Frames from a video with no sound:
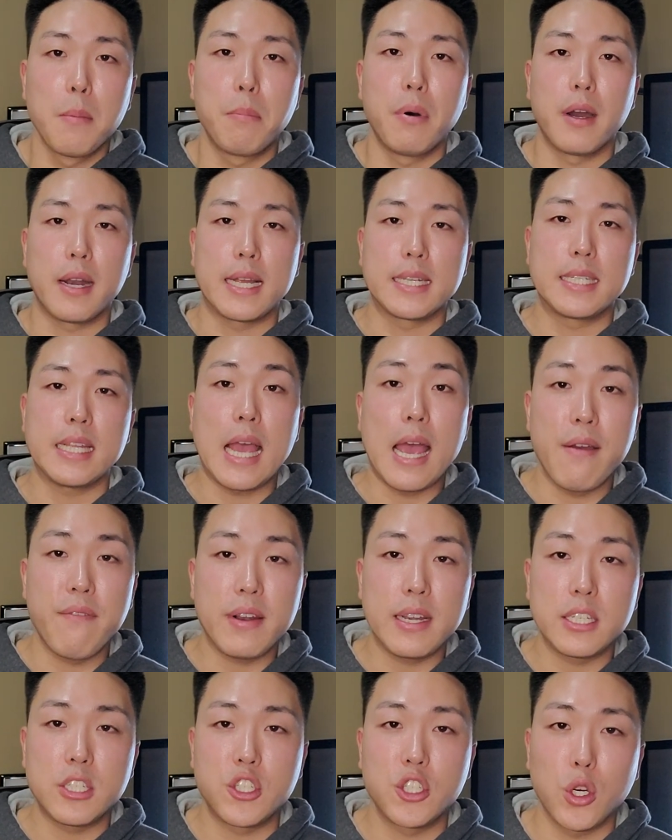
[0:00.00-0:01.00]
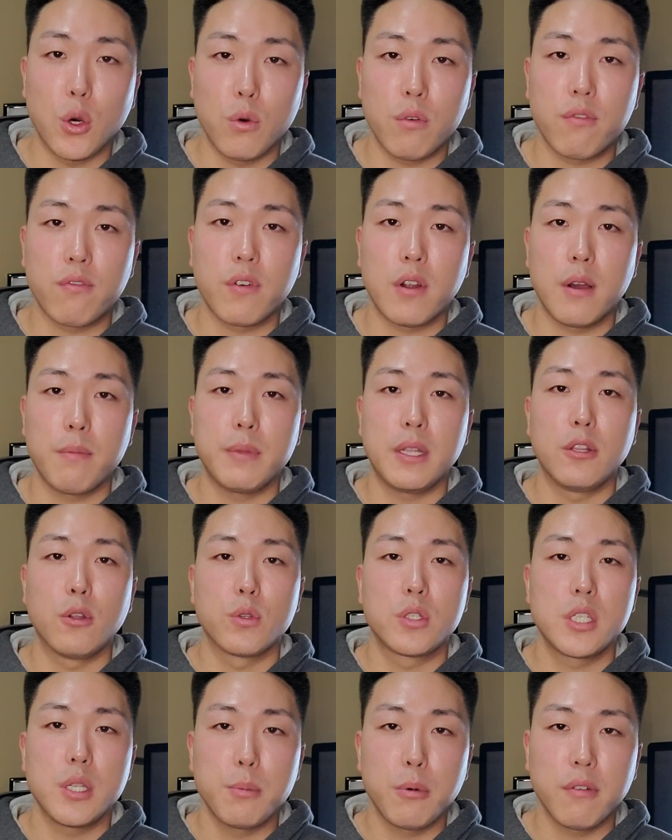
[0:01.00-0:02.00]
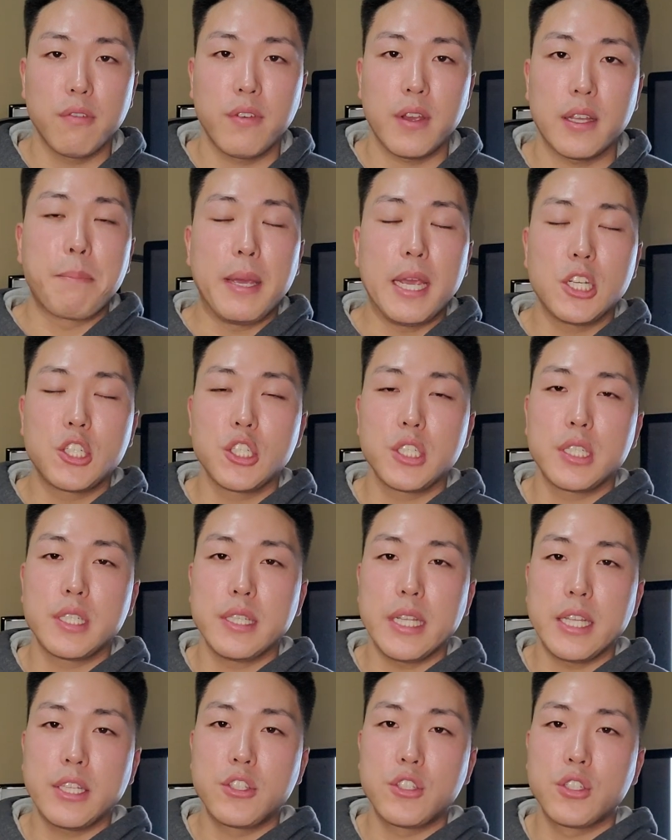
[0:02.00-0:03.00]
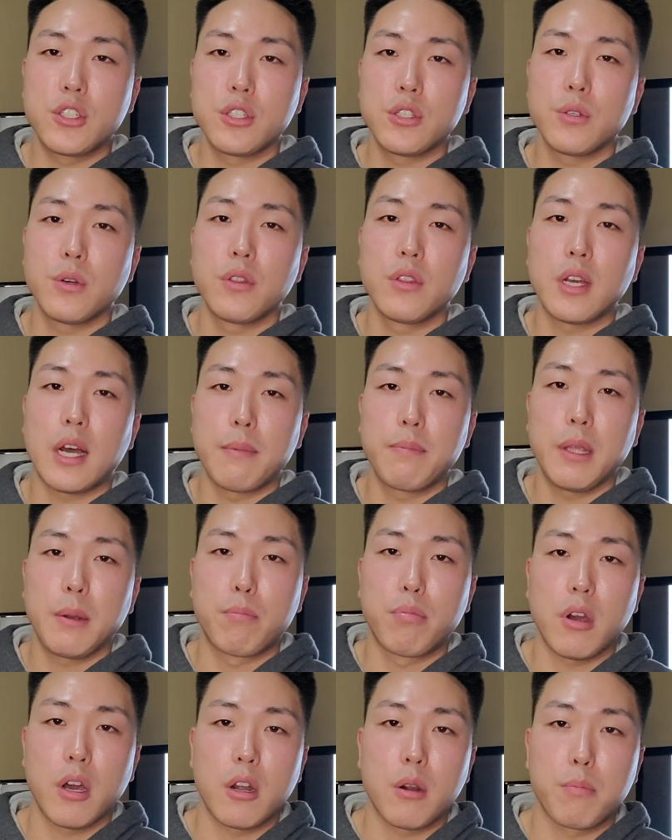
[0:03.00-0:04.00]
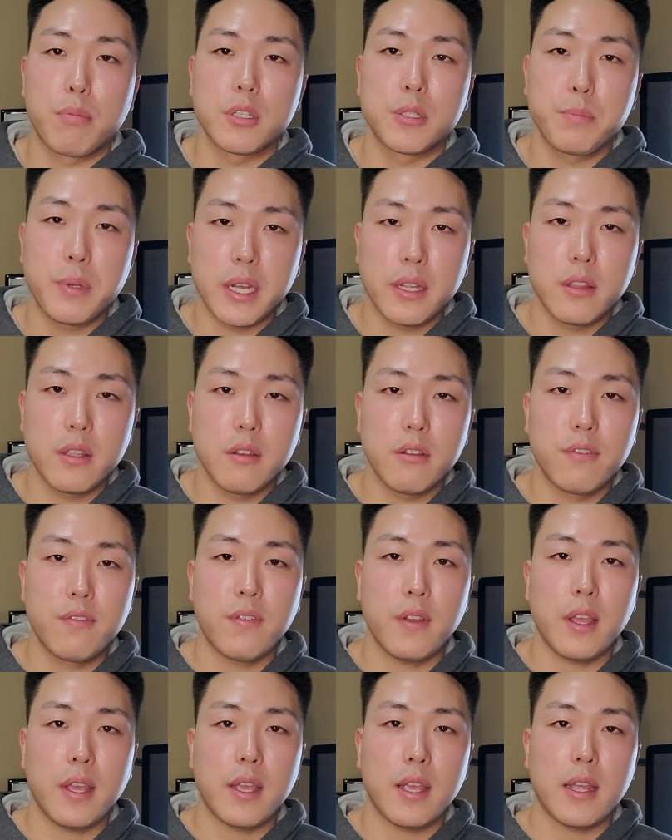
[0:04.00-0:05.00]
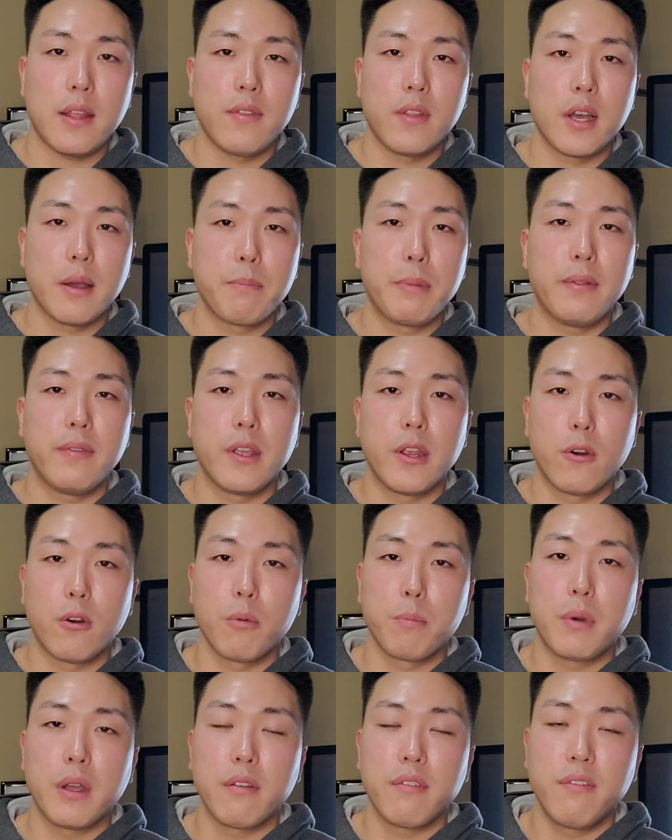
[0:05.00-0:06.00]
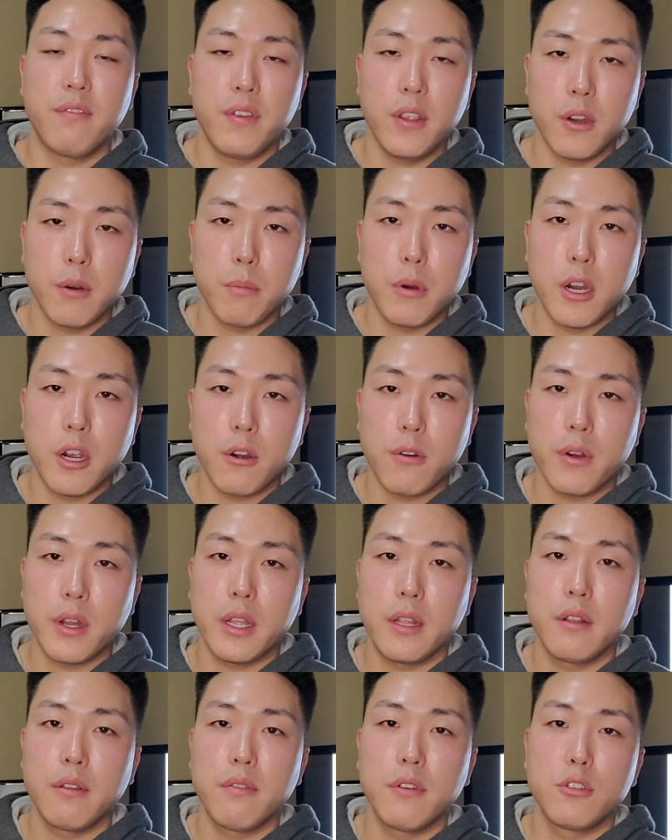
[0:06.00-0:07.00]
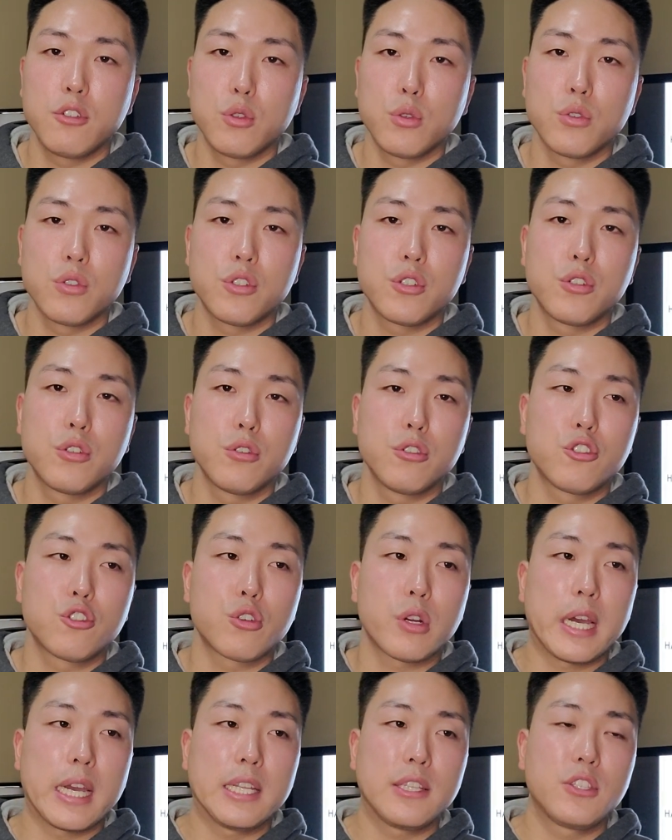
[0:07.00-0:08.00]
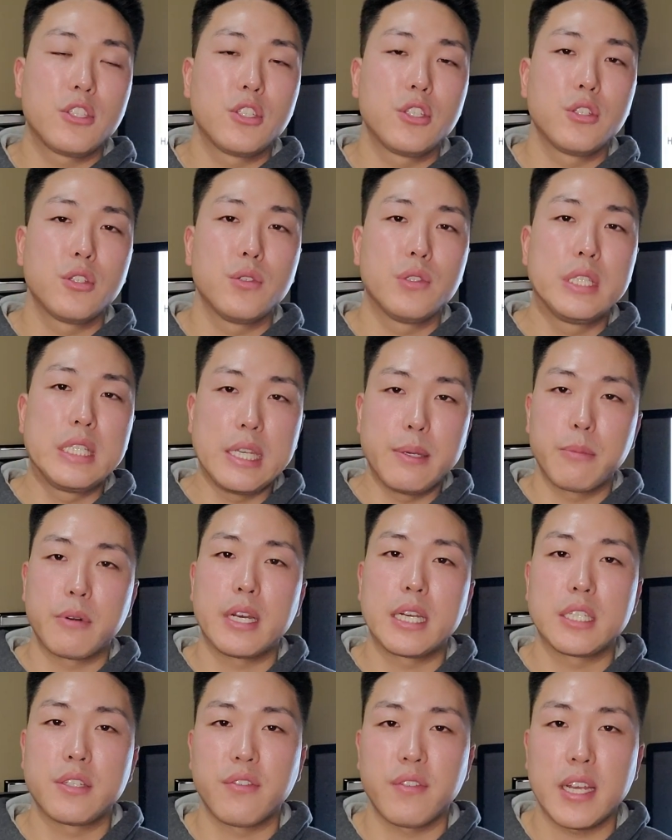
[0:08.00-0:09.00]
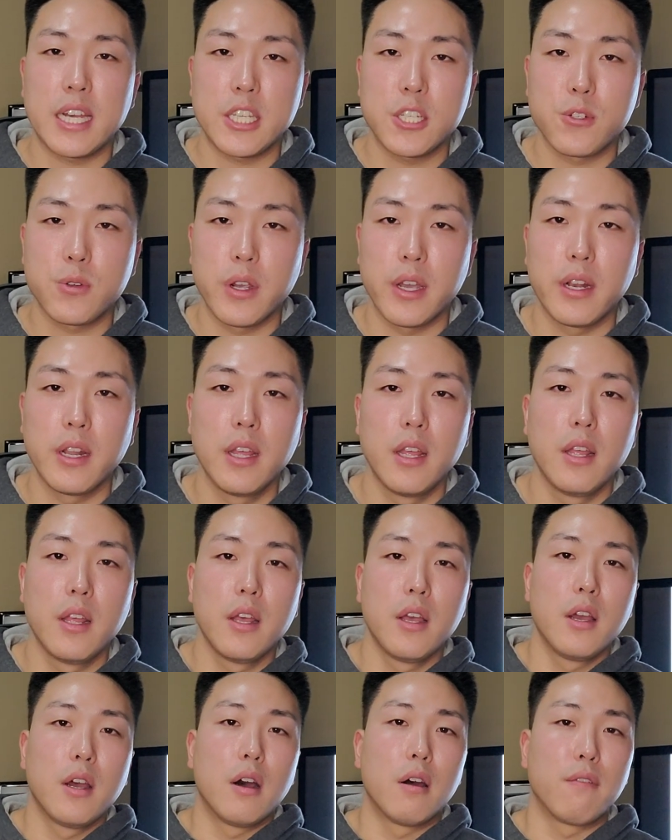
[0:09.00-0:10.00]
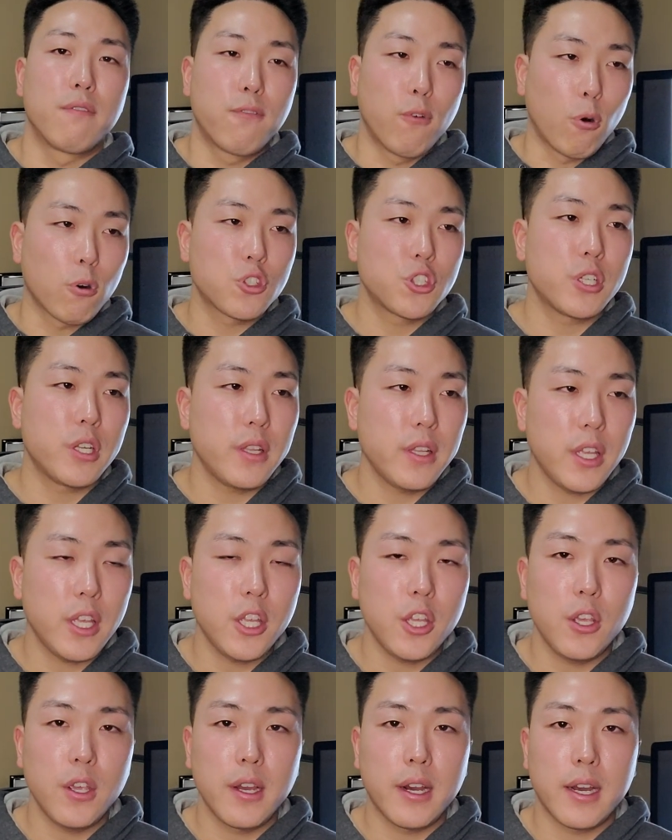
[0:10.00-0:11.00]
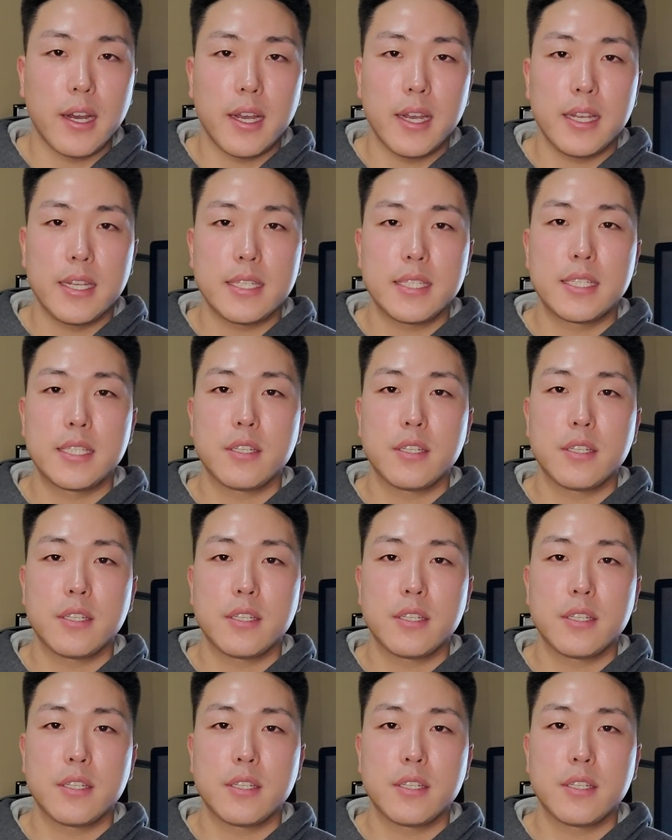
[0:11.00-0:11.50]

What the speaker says: But as the evidence shown from the nocebo effect, patients need to adopt a broader perspective and not be narrowed by fear-mongering individuals who try to demonize finasteride. Unfortunately, you guys